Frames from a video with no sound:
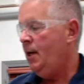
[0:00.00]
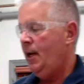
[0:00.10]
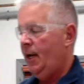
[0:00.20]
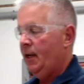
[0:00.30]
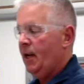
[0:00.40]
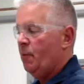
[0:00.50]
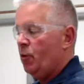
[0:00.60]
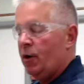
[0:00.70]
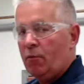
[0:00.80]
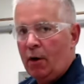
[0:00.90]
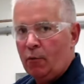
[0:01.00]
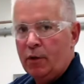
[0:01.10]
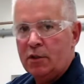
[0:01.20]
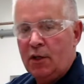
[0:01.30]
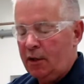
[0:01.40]
and then we're going to run a
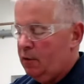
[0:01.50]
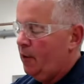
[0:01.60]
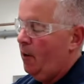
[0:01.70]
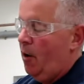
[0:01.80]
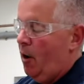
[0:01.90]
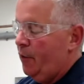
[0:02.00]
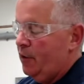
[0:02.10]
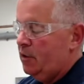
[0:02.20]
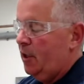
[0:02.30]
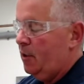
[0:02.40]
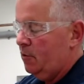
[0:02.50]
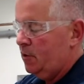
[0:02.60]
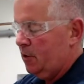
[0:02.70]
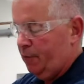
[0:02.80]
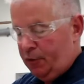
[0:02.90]
rinse cycle. Now all these
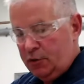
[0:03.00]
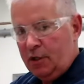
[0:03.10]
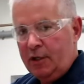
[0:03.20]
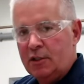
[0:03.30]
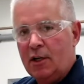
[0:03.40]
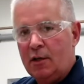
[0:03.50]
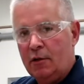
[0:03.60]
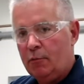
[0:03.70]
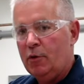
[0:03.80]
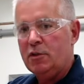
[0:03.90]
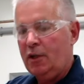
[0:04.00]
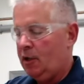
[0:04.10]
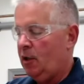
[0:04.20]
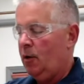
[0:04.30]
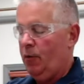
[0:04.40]
cycles, the first clean cycle and the rinse
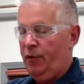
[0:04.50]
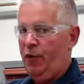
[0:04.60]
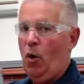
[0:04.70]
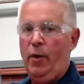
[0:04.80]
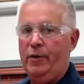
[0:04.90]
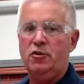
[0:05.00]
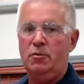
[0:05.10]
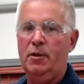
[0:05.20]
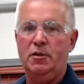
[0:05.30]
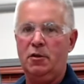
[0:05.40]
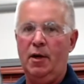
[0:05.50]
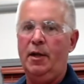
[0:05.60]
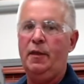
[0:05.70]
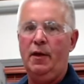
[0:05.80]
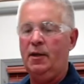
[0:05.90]
cycle, are with no instruments or
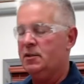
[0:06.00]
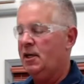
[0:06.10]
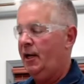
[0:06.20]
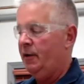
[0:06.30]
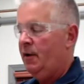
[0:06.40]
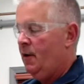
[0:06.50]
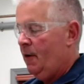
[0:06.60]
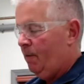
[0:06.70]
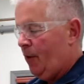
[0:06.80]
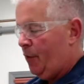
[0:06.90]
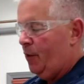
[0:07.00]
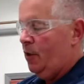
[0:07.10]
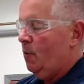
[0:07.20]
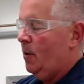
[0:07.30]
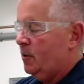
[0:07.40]
anything inside. Nothing
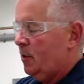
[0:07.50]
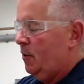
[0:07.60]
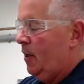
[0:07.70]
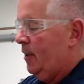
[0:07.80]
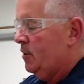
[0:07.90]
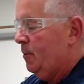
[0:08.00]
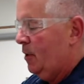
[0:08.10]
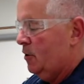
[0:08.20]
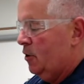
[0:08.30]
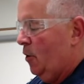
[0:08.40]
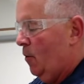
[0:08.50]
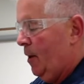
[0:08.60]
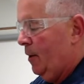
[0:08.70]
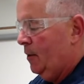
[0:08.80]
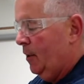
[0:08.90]
that you want to sterilize, because you don't
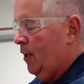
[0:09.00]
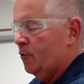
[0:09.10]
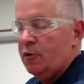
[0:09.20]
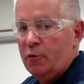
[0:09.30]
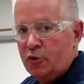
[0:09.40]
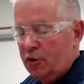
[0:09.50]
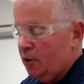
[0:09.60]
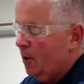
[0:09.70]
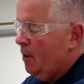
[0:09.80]
want to introduce your